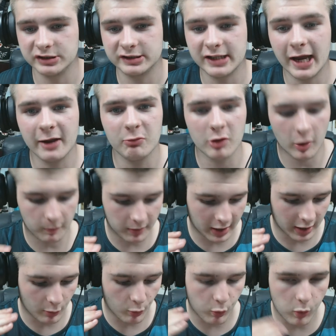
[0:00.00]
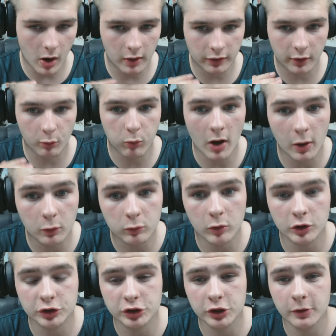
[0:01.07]
Today we are playing the World
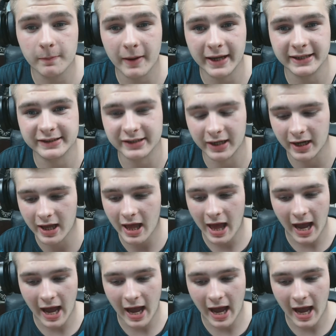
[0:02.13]
War II beta,